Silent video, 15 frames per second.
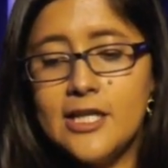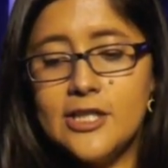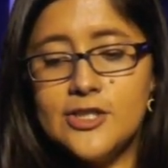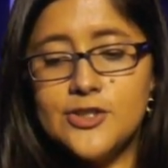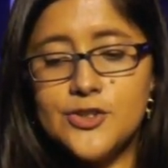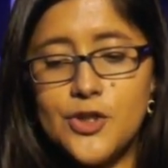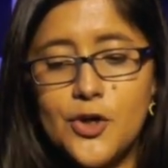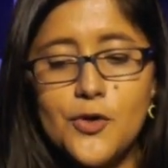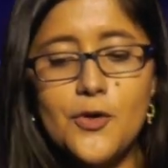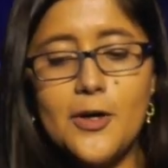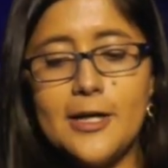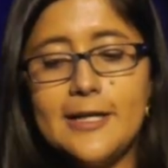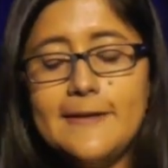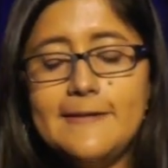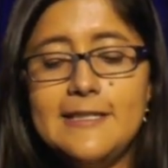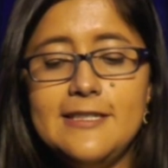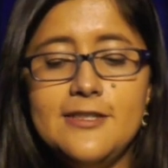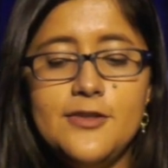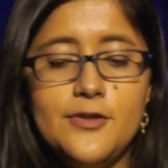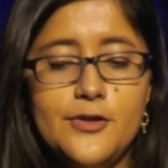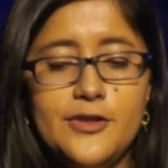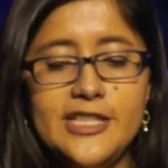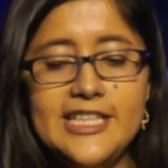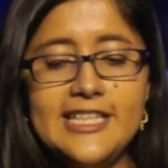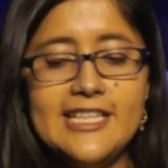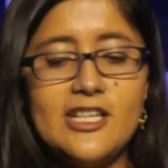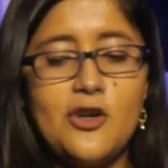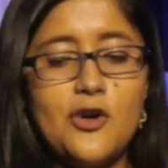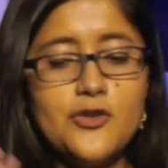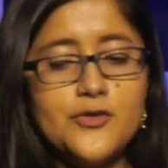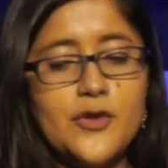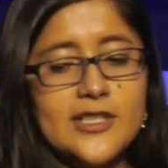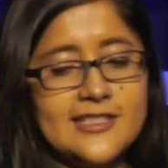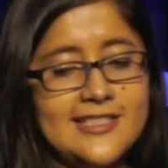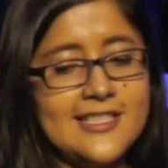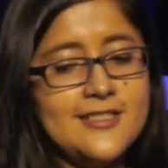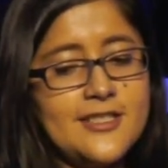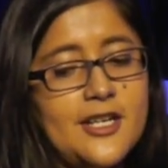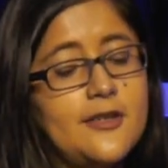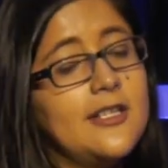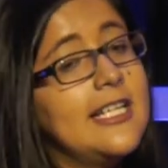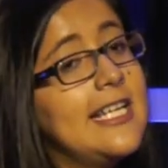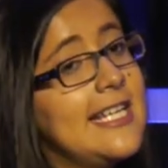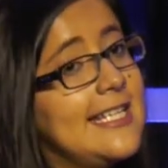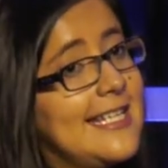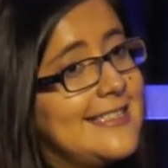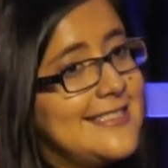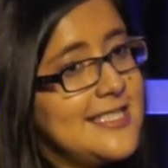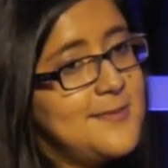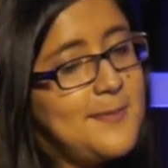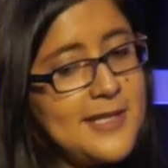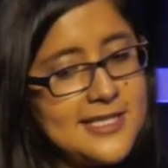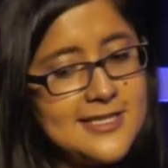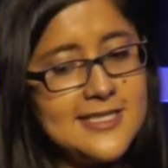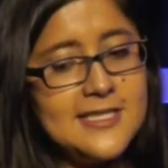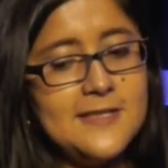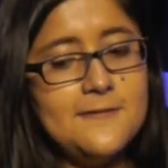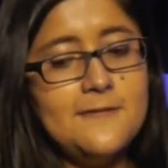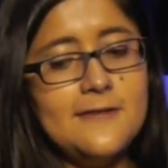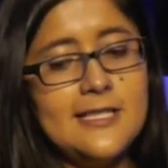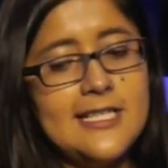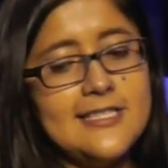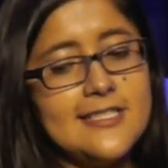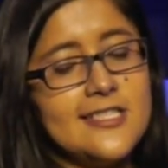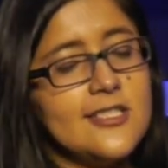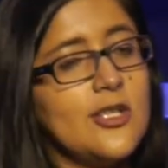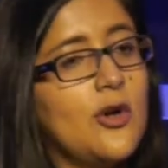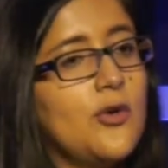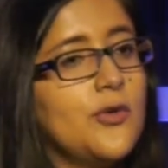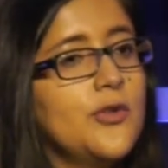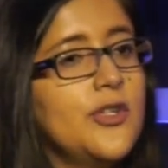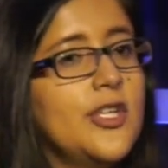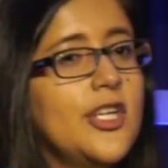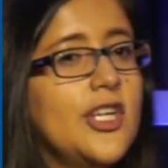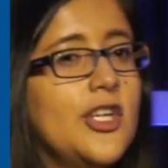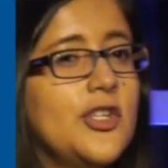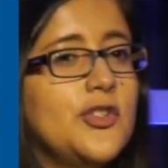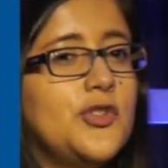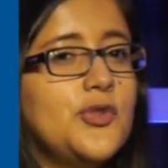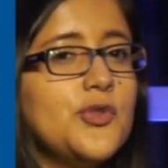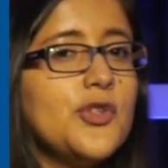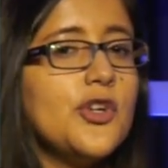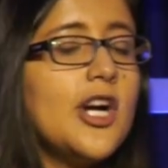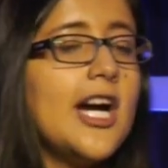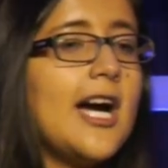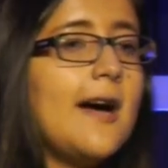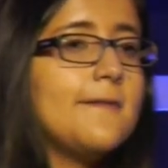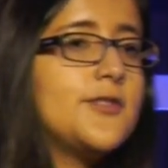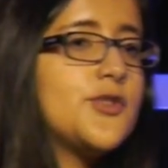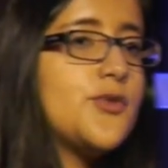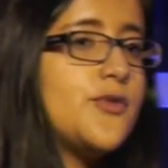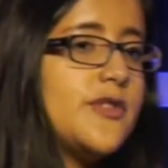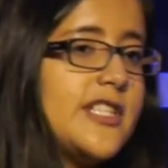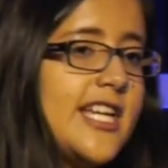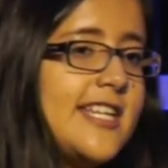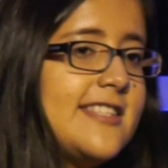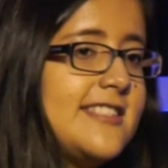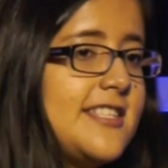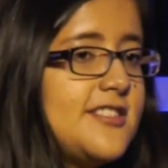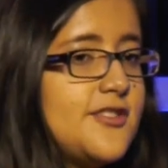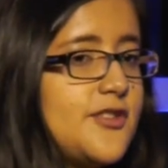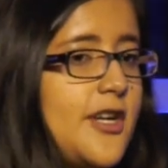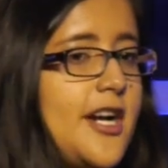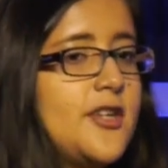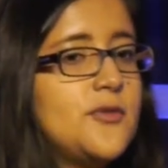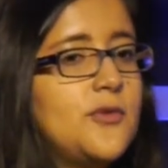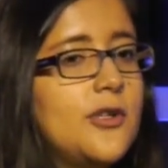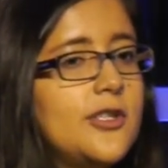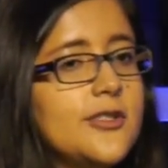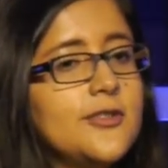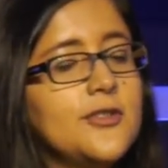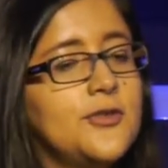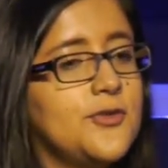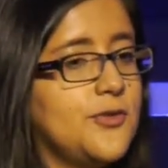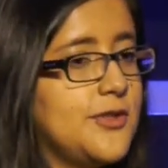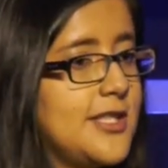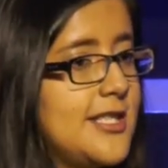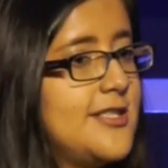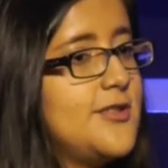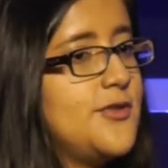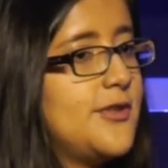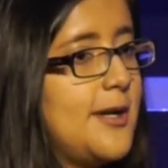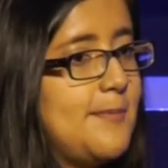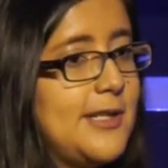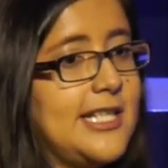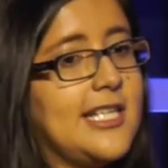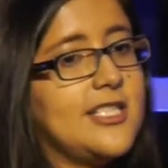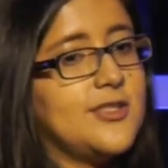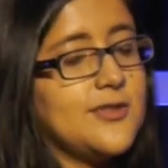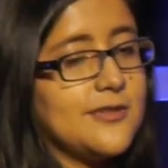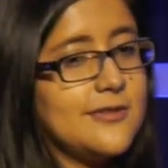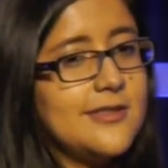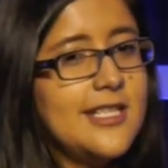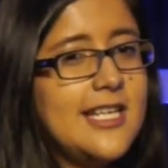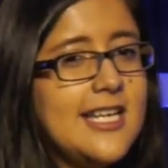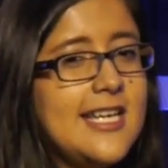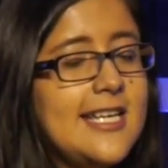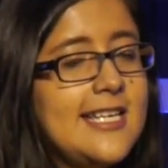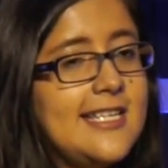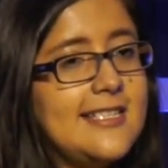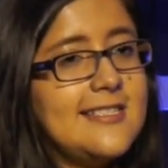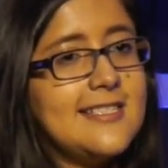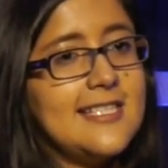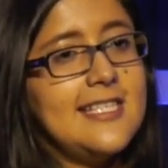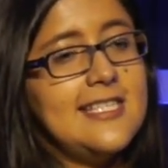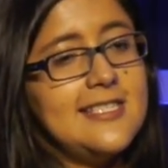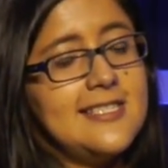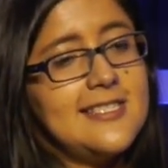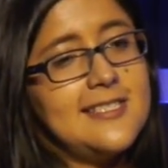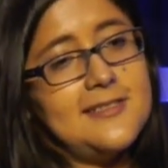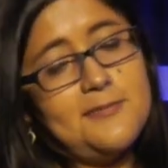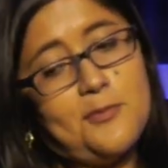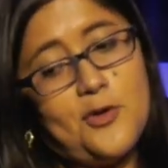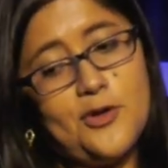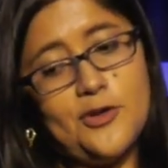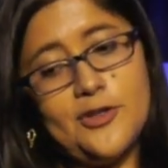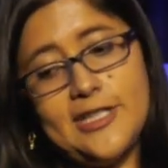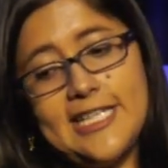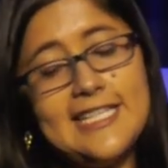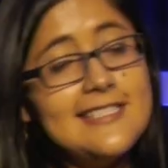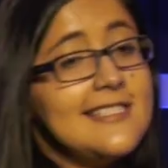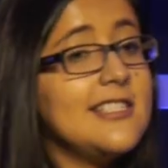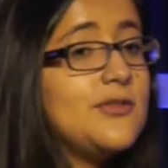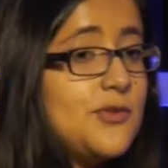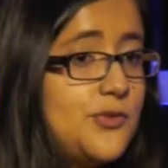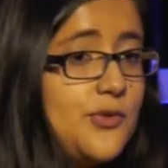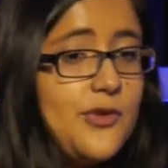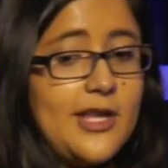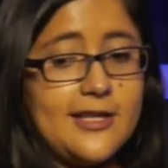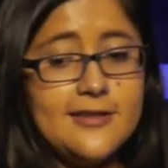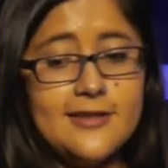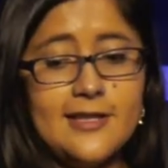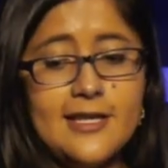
So in theory, contract tests are less expensive, less slow. You don't have to create the entire world to test your application. It's more easy to do that.